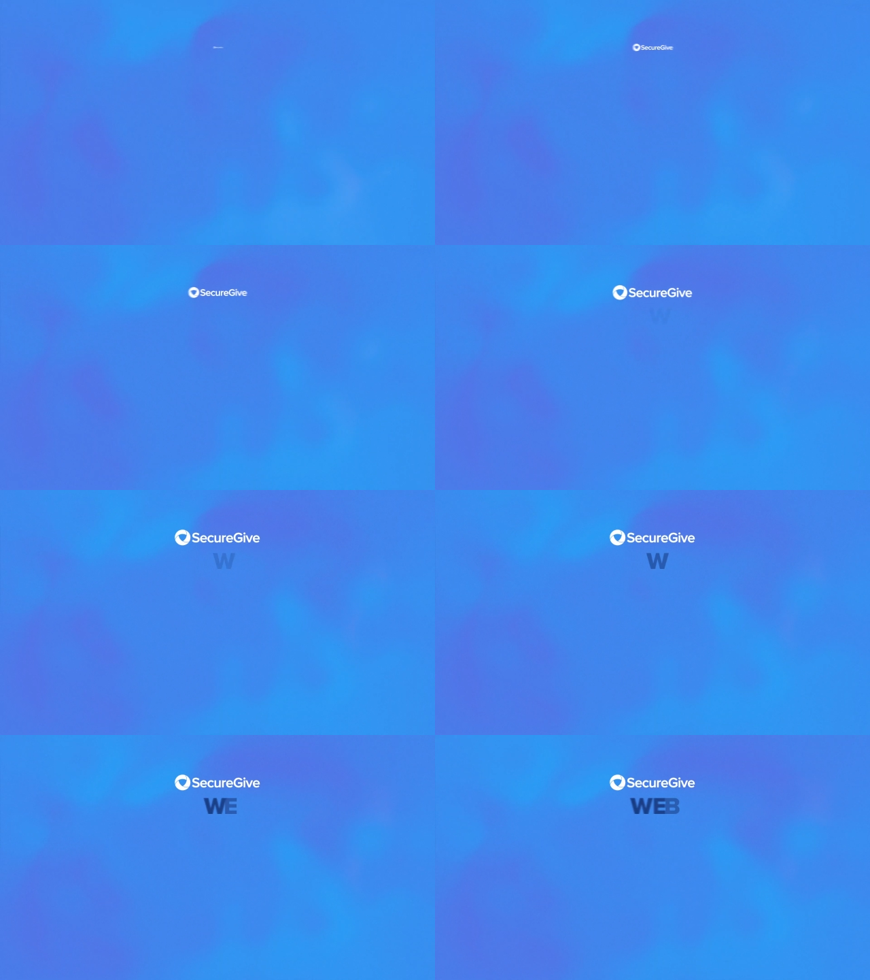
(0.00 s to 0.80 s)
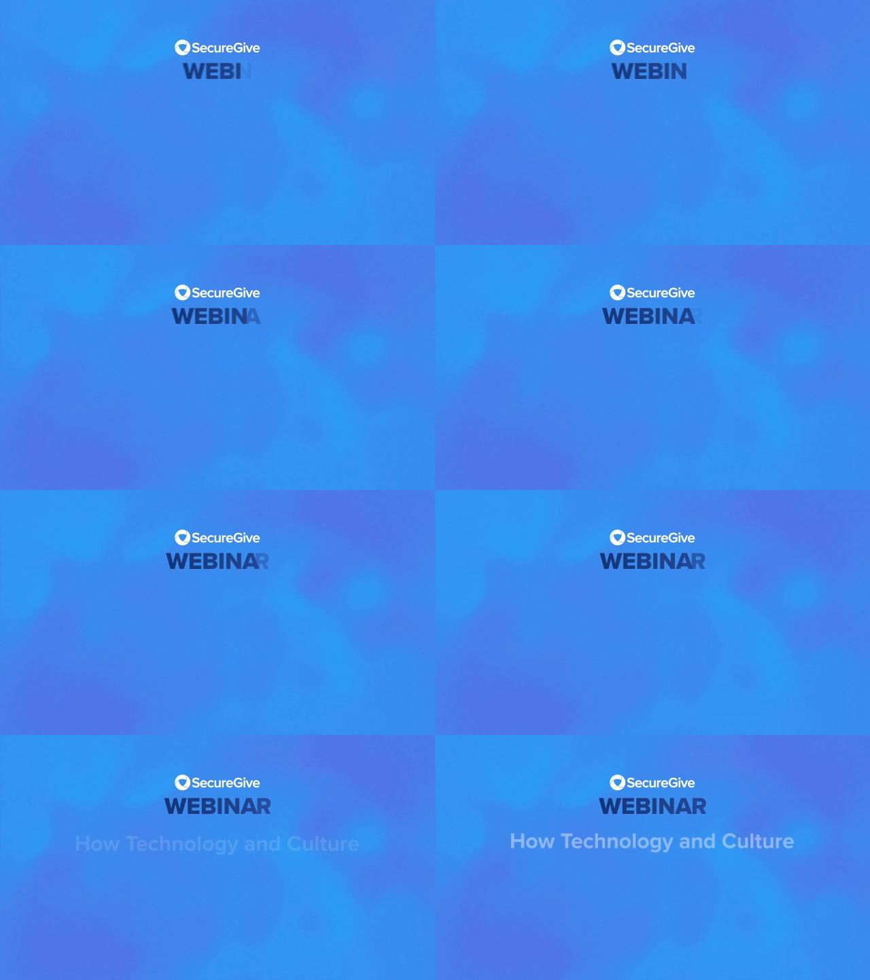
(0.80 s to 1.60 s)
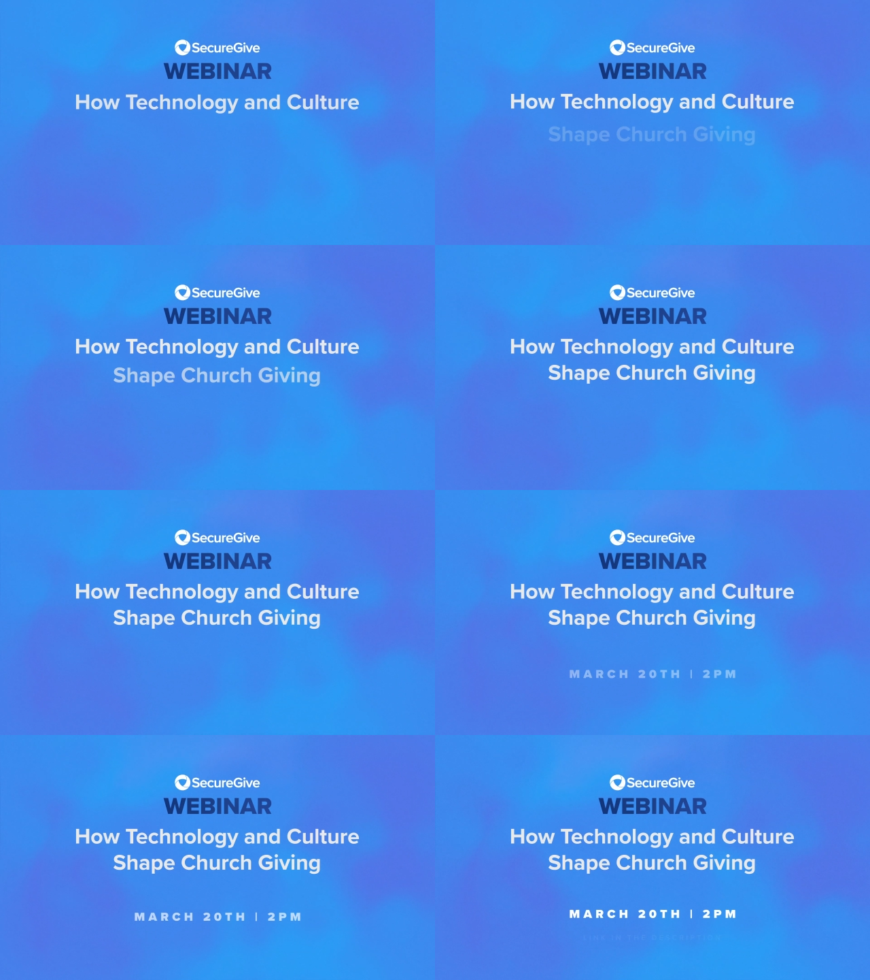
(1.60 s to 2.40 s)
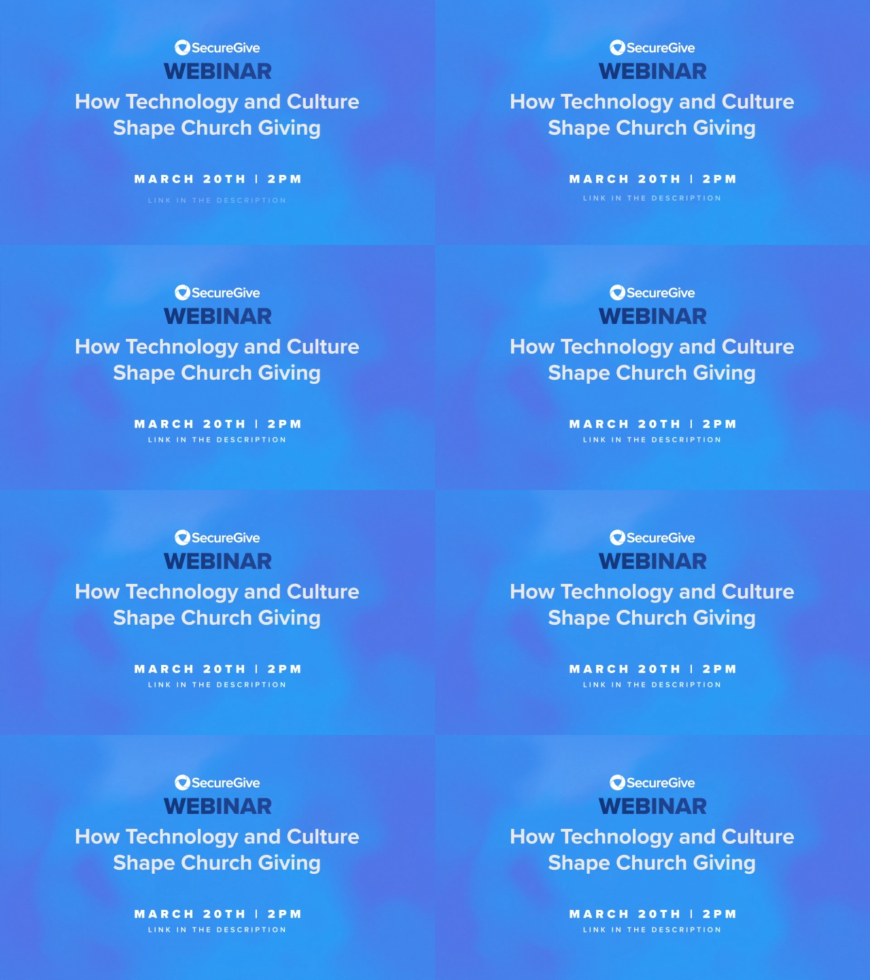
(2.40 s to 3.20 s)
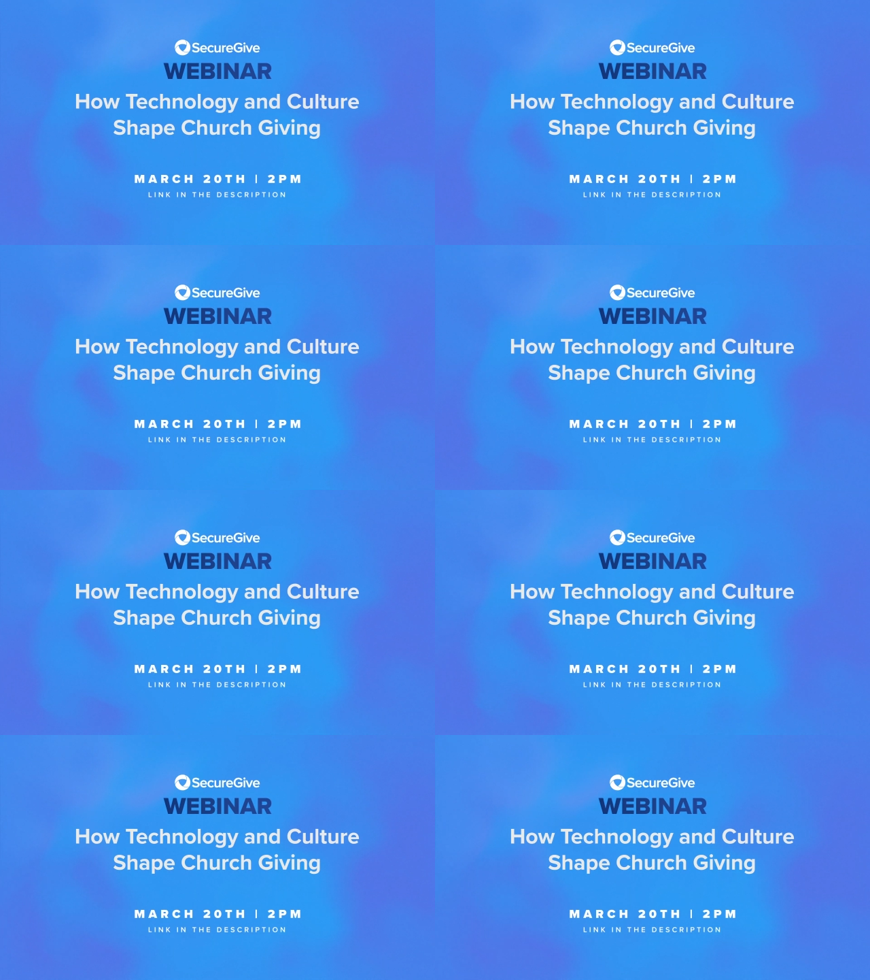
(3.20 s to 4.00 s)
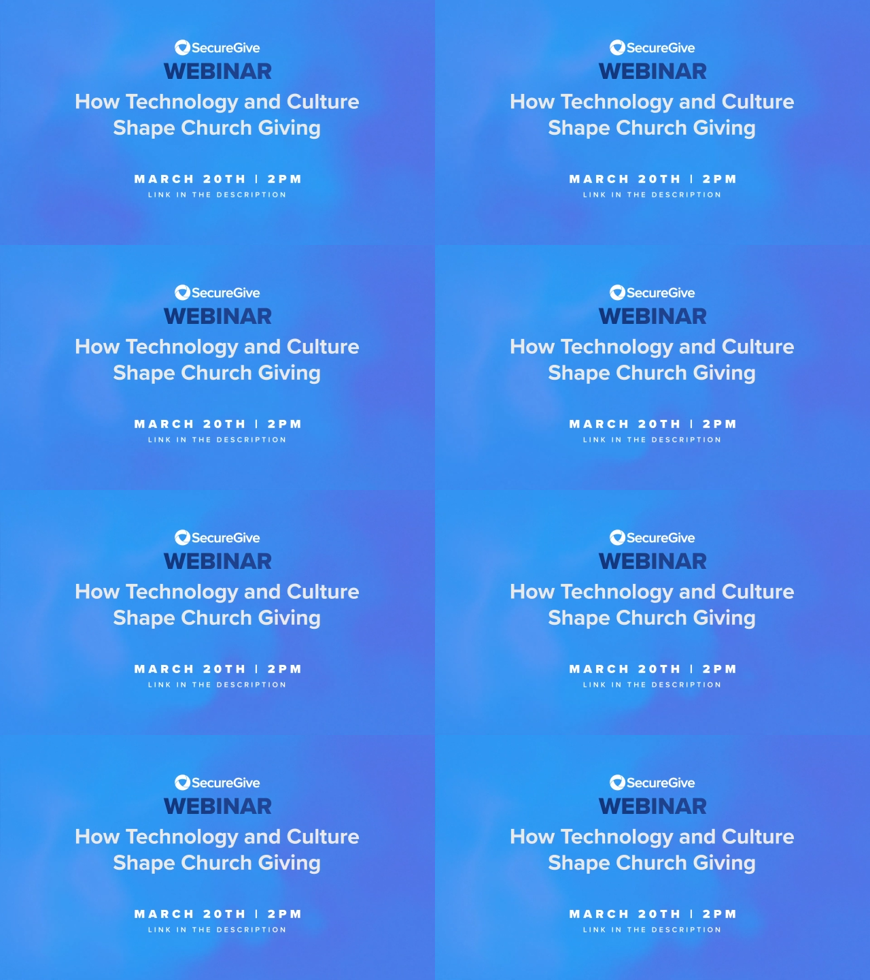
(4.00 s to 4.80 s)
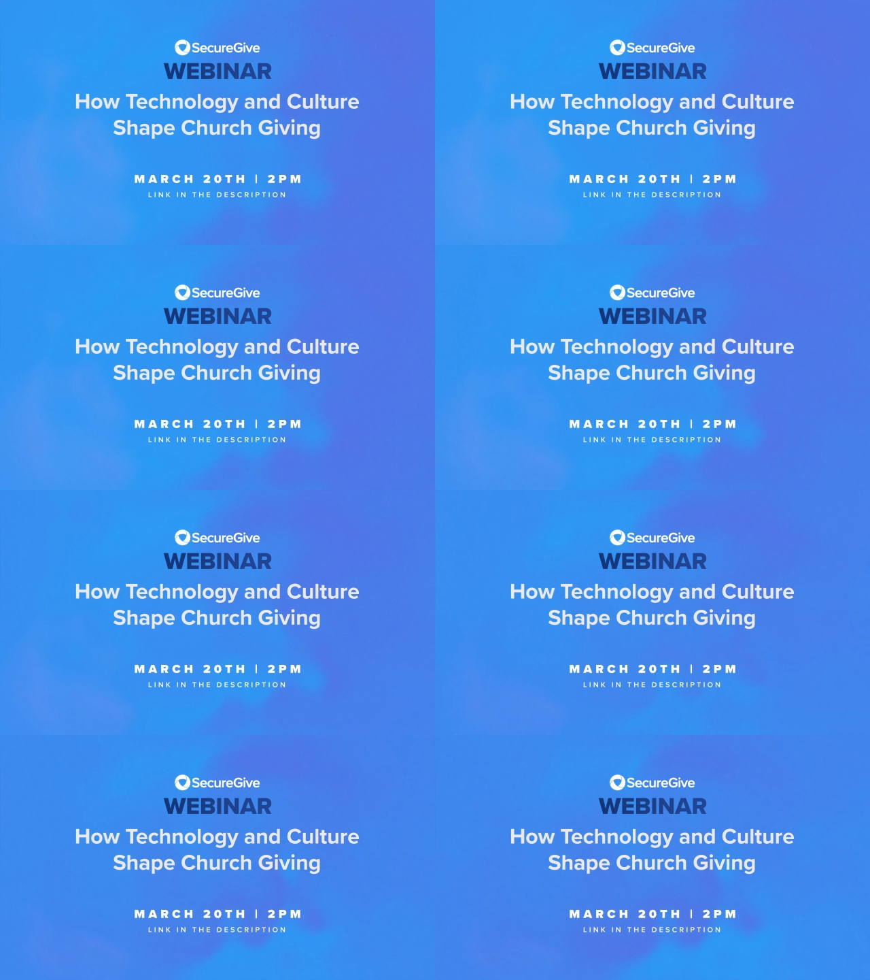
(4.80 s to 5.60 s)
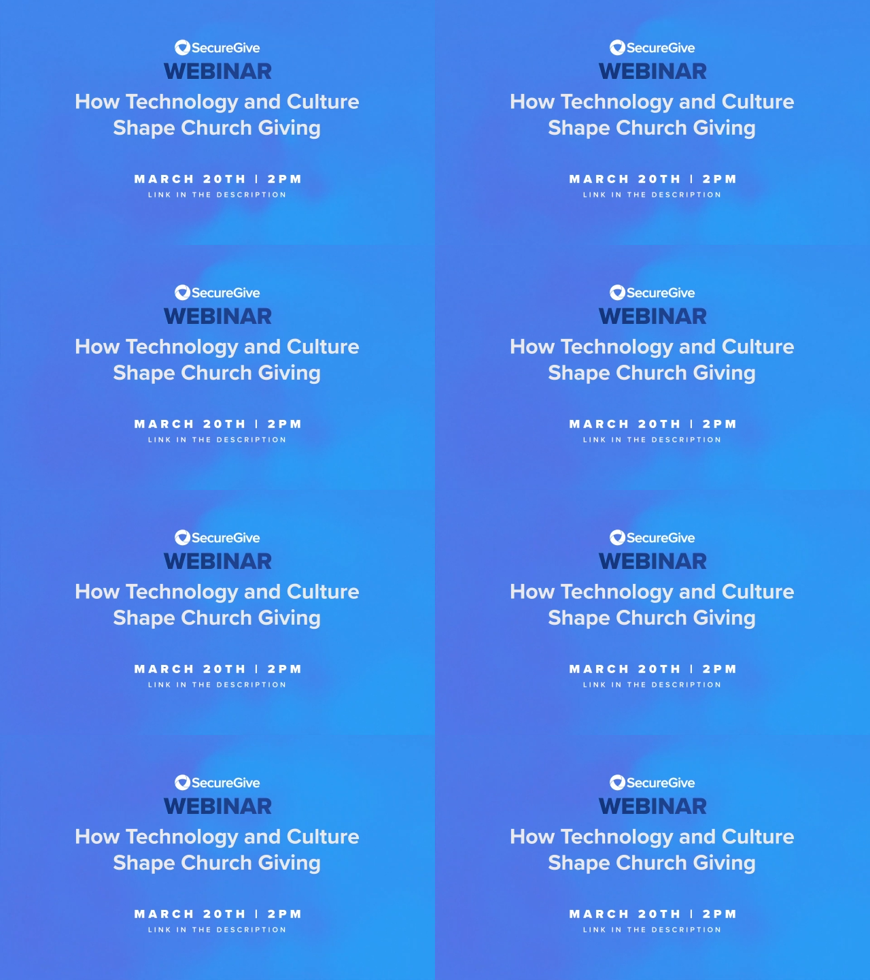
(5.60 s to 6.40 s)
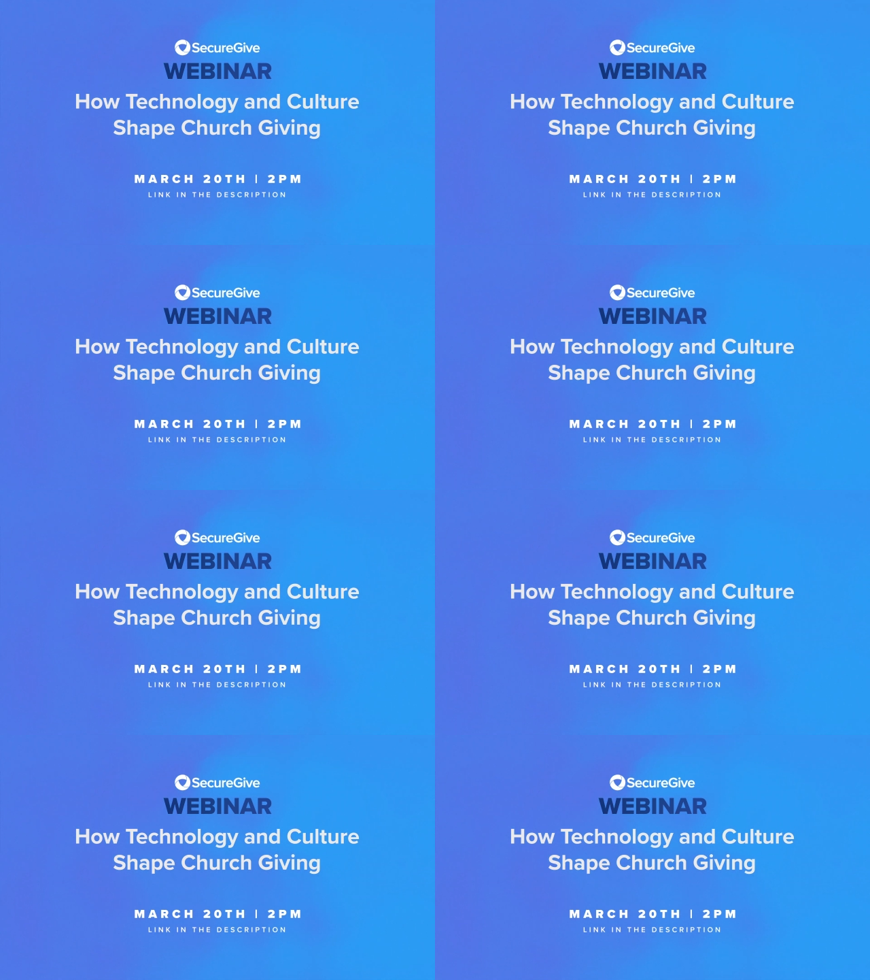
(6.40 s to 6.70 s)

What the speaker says: [unreadable: no face in view]